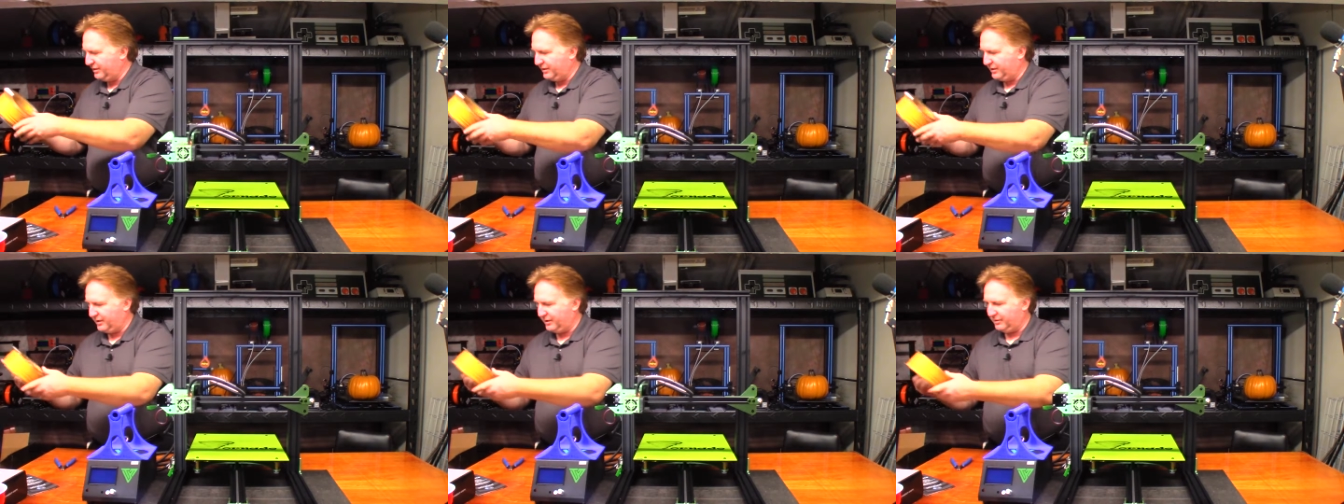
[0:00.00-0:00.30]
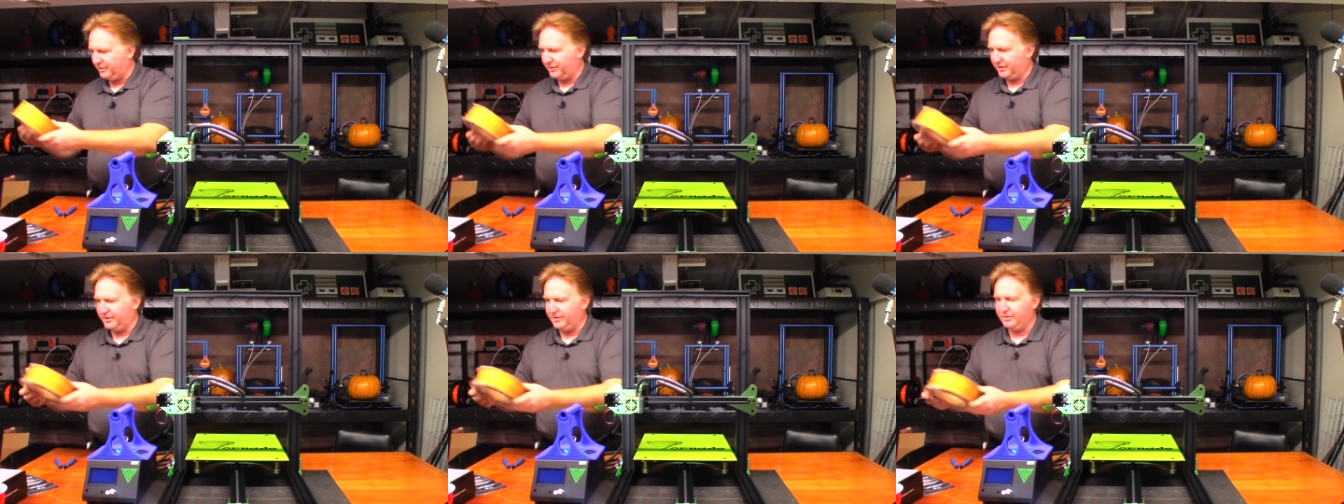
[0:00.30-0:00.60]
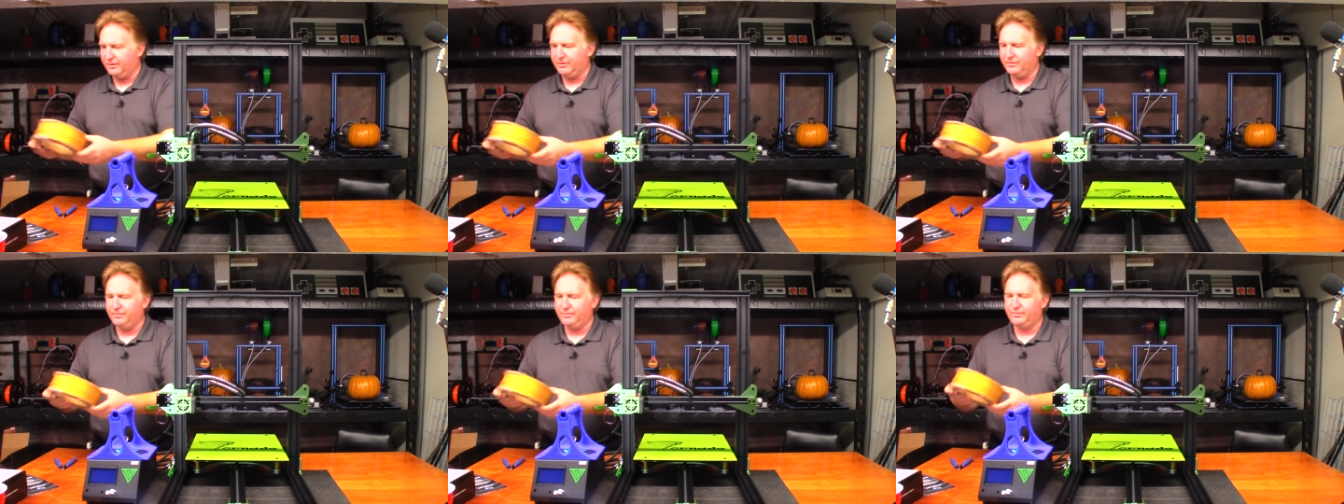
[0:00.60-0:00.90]
There we
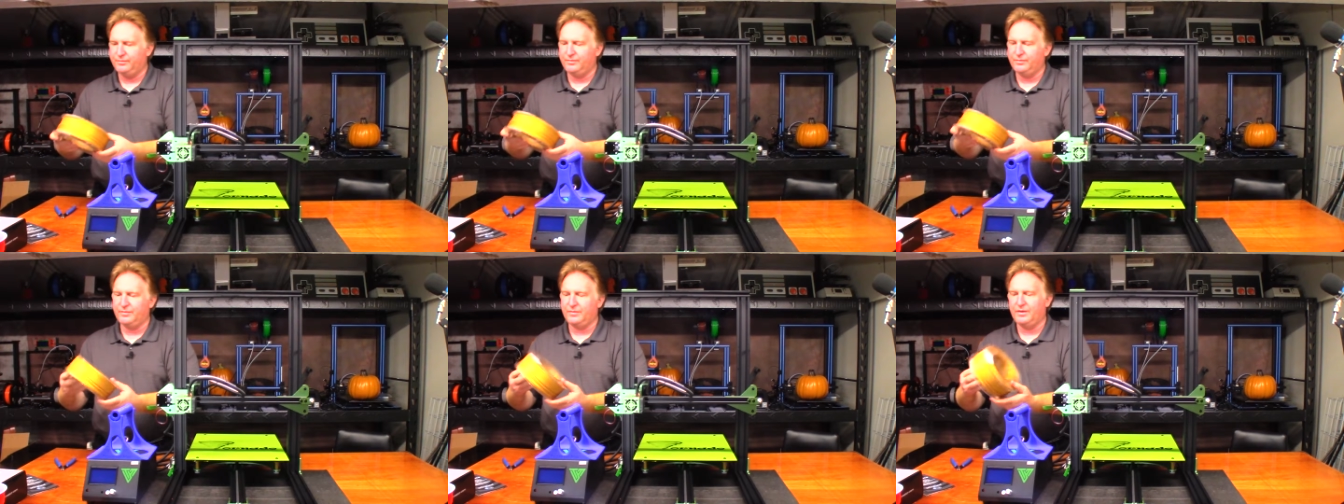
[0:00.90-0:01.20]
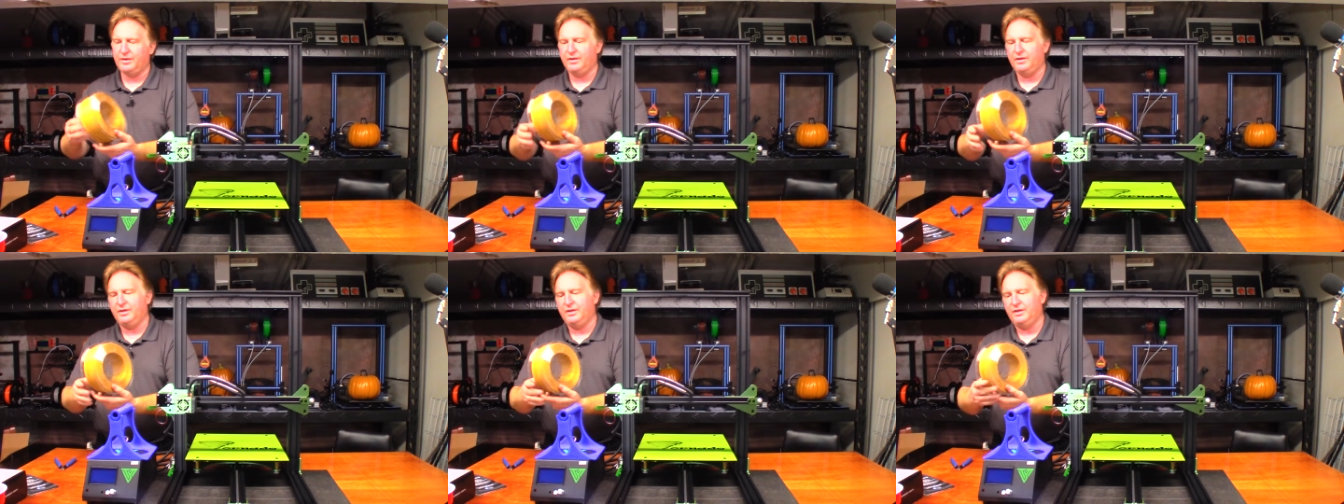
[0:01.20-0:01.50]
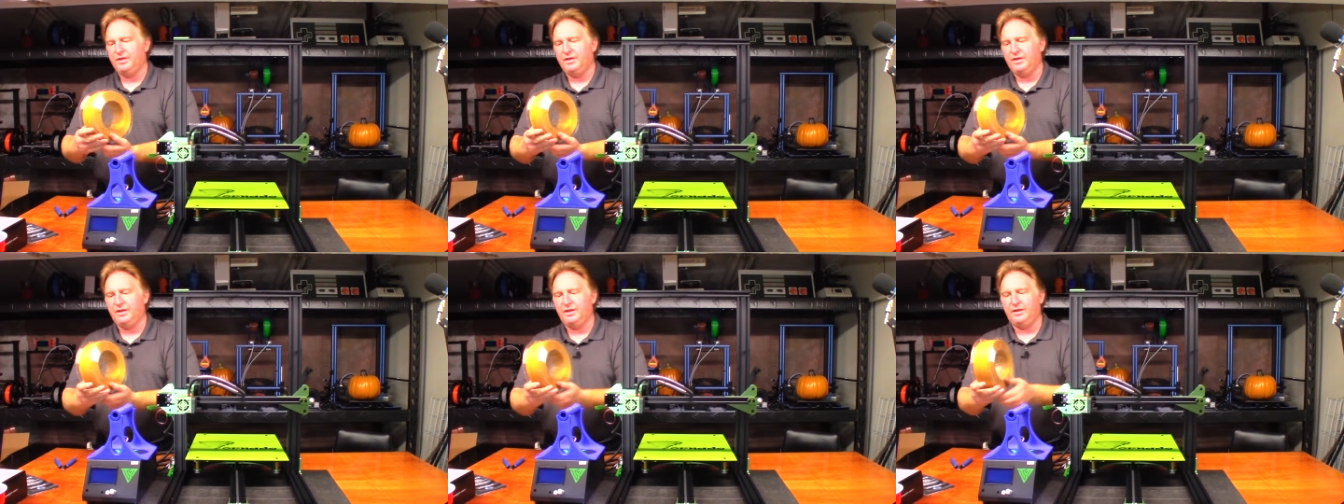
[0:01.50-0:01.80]
go.
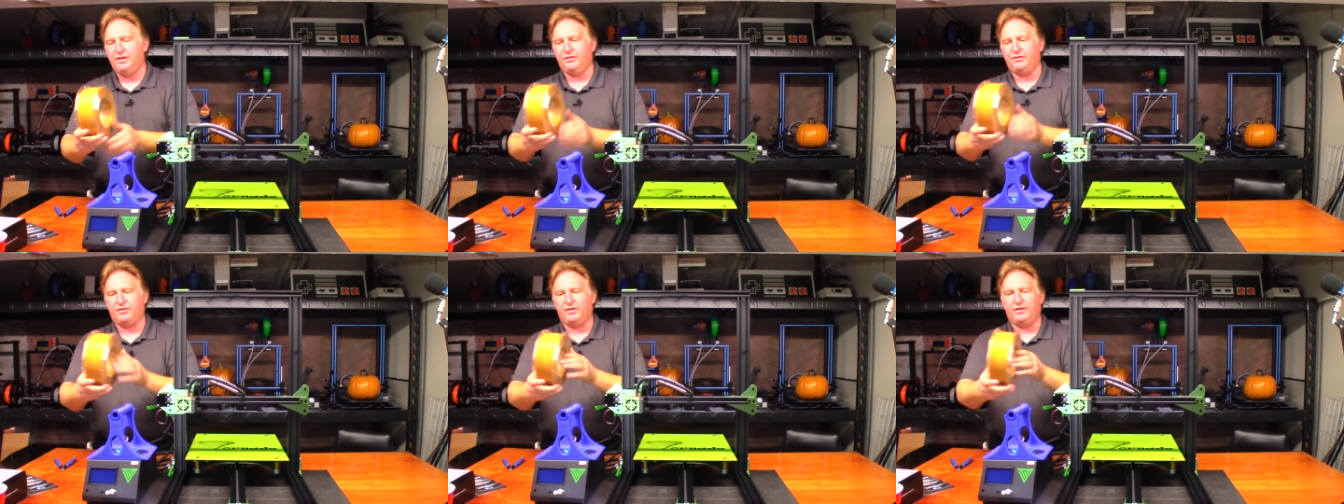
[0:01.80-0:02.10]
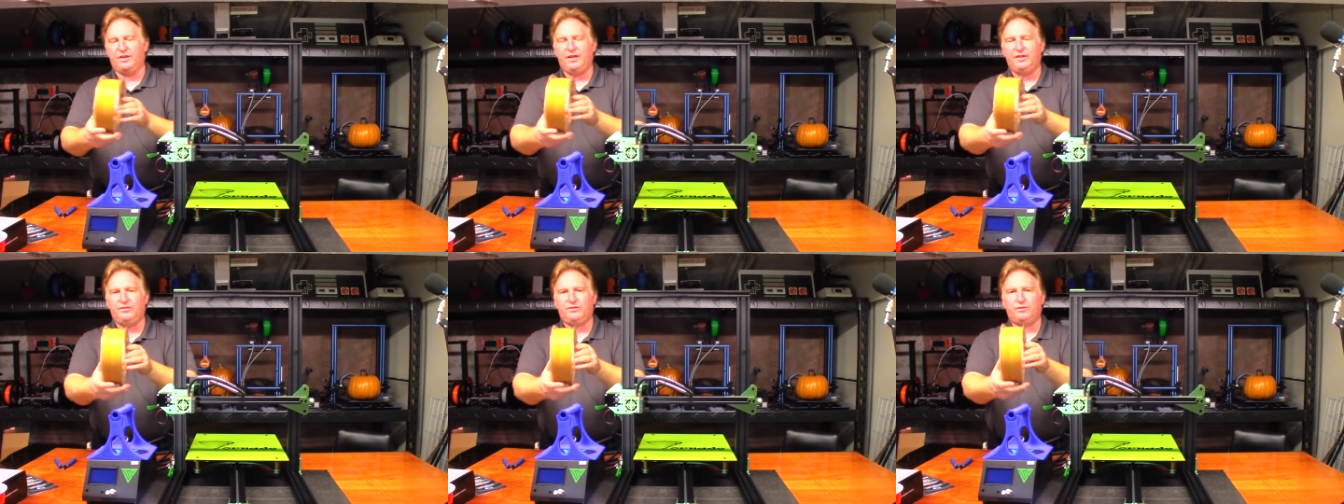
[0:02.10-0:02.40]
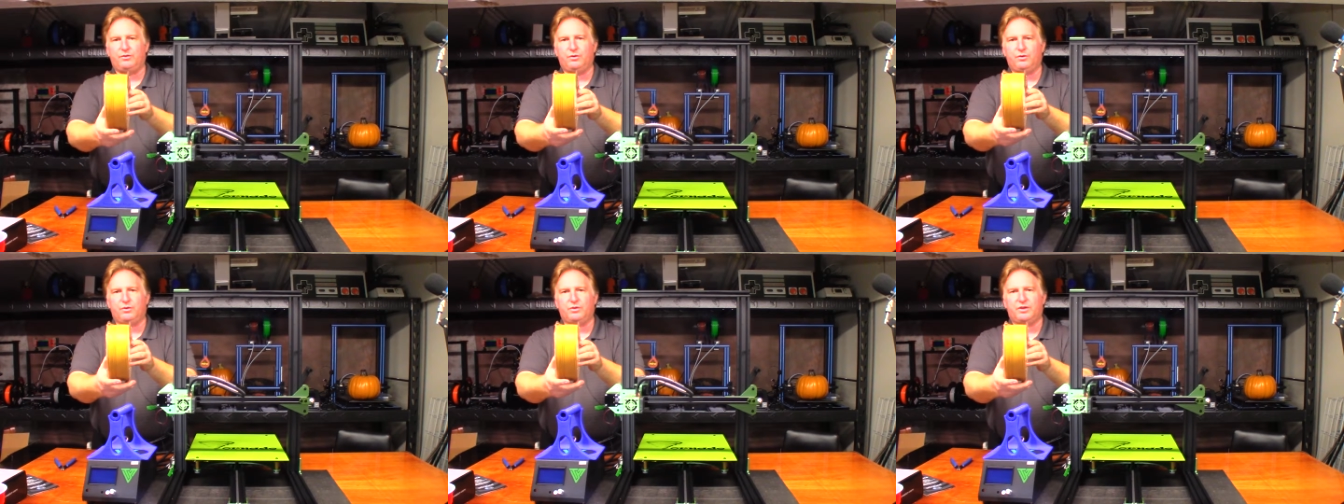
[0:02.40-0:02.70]
It's a nice
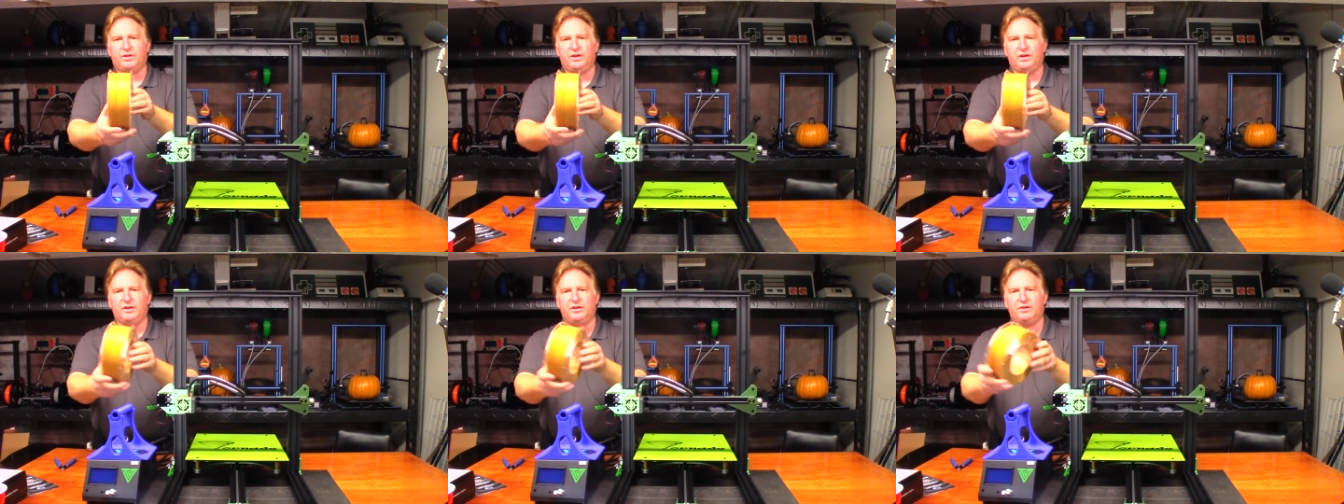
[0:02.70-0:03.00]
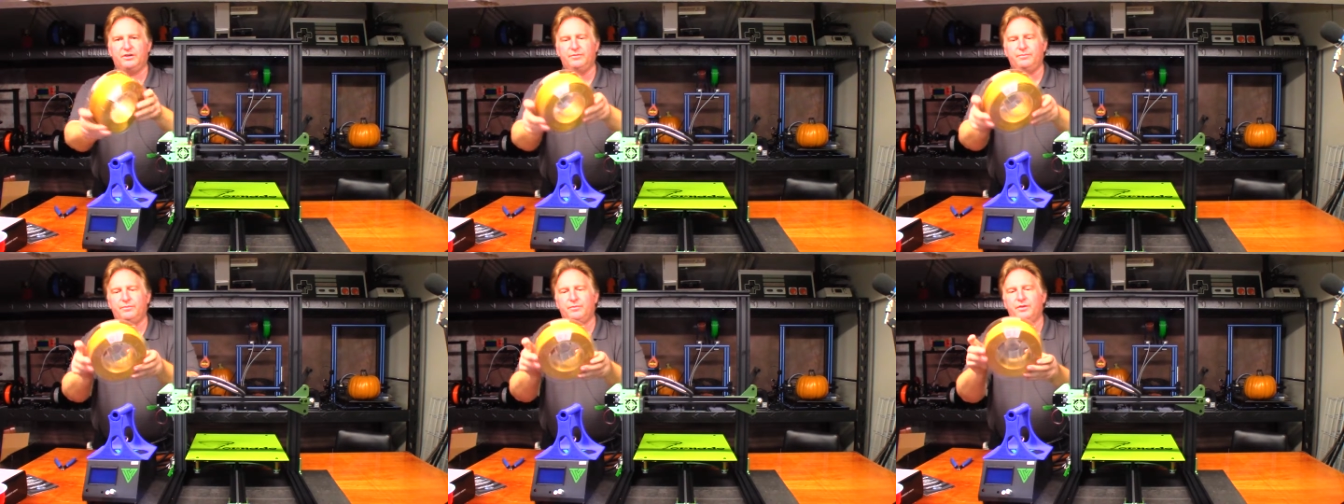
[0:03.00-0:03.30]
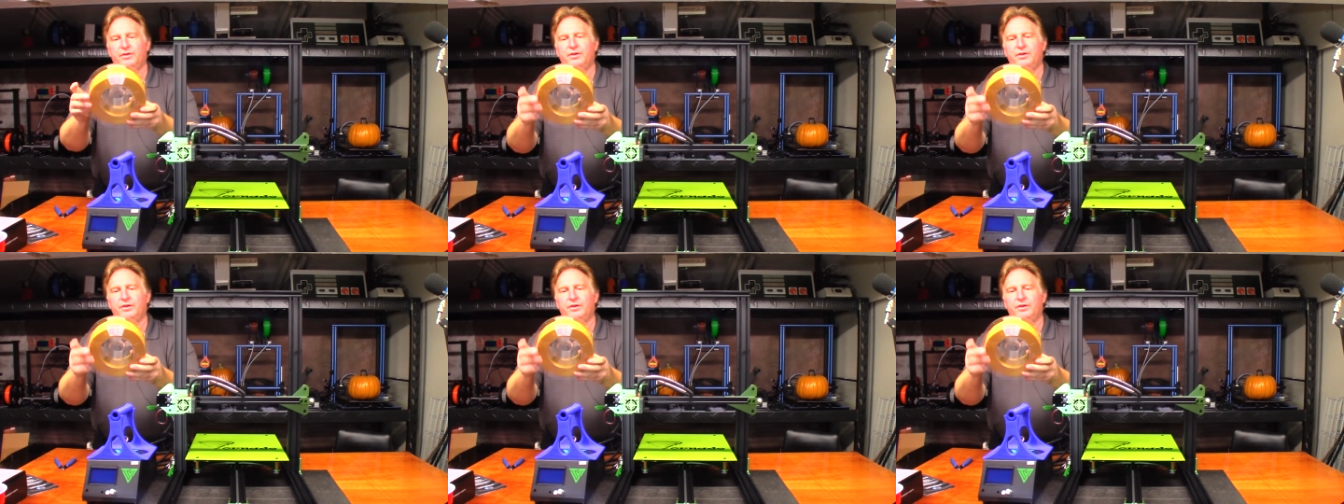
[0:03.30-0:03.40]
gold color.